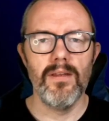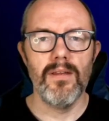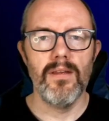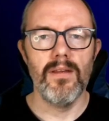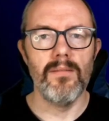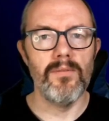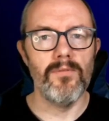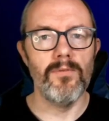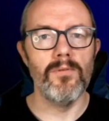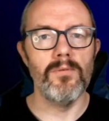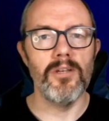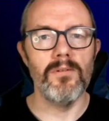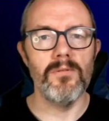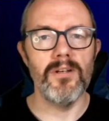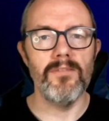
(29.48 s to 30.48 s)
And before we
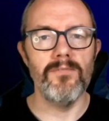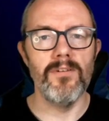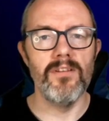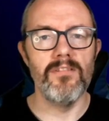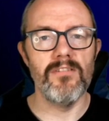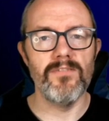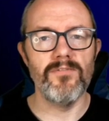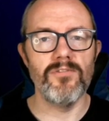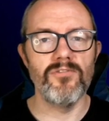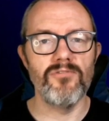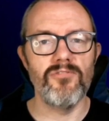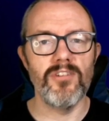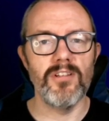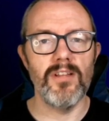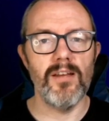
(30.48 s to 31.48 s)
go any further, I've just
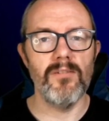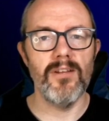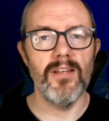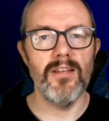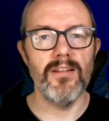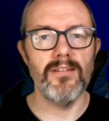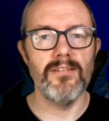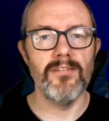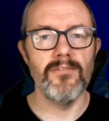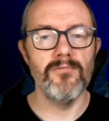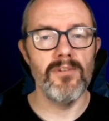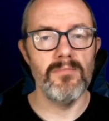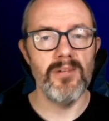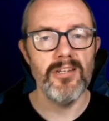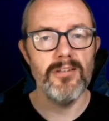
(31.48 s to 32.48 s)
shrunk down here to
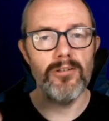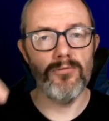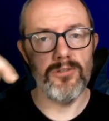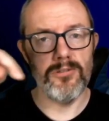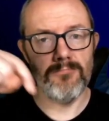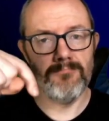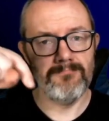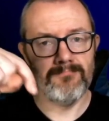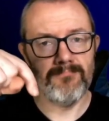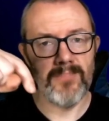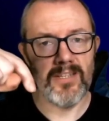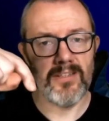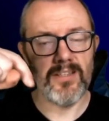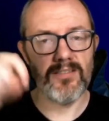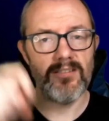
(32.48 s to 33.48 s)
remind you to
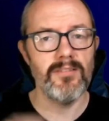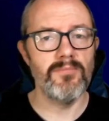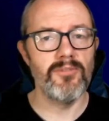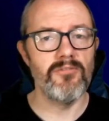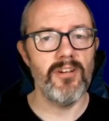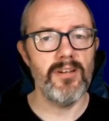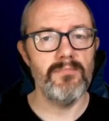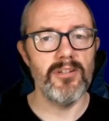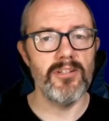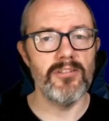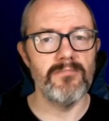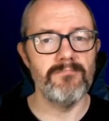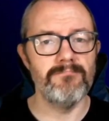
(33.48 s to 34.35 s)
hit that subscribe button.